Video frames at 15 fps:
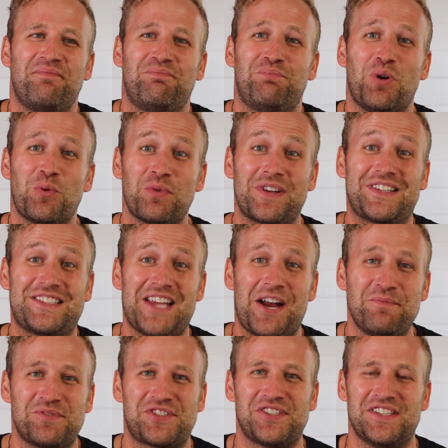But
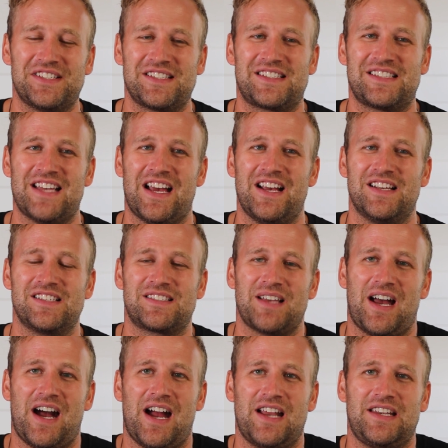redemption
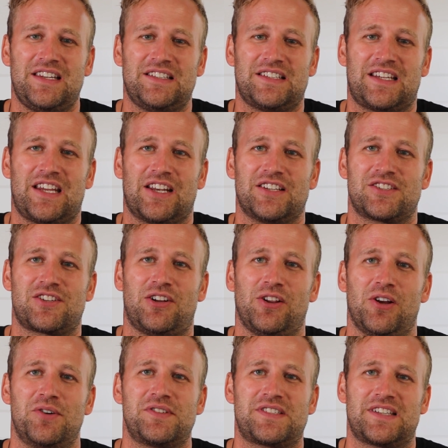says, I need to get as
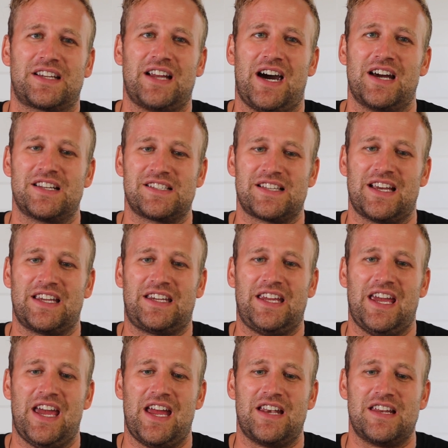close to God as I
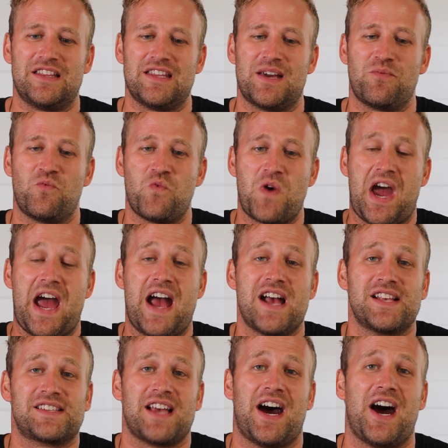can. And then
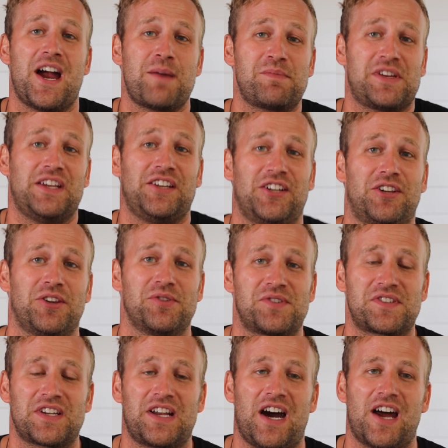as I'm getting close
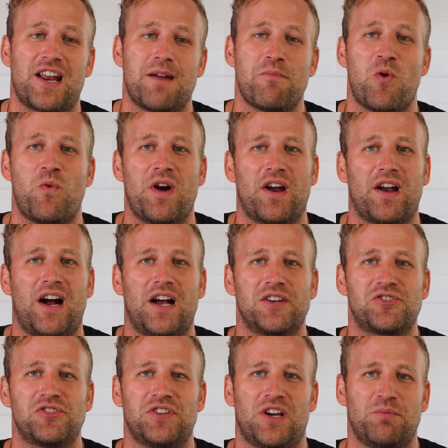to God, I'm aware I
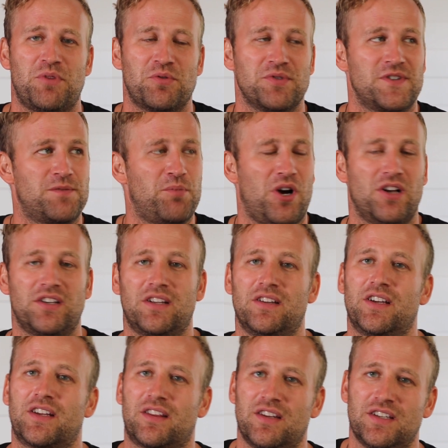should not be responding
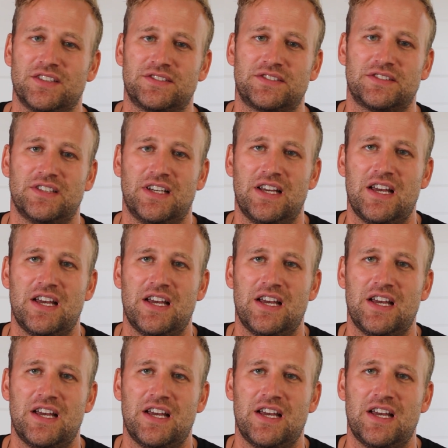like this.